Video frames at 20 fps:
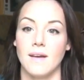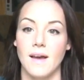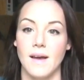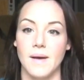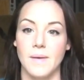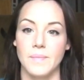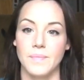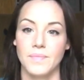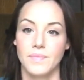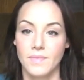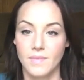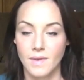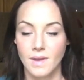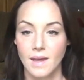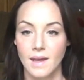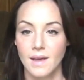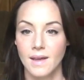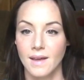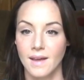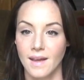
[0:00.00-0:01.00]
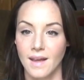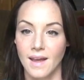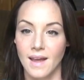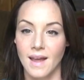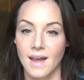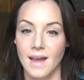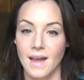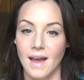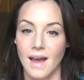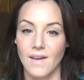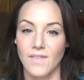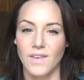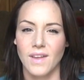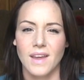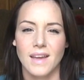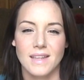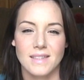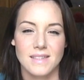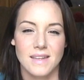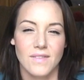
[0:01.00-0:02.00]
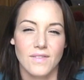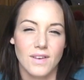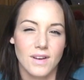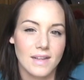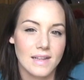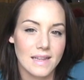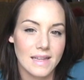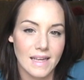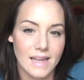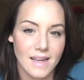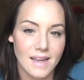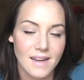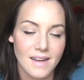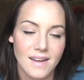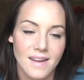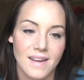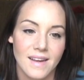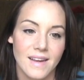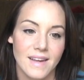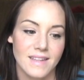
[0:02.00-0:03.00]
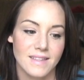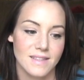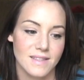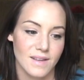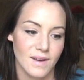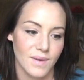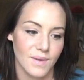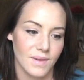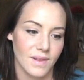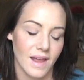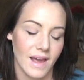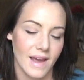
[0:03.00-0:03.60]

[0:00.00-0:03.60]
I feel it's never clean, and so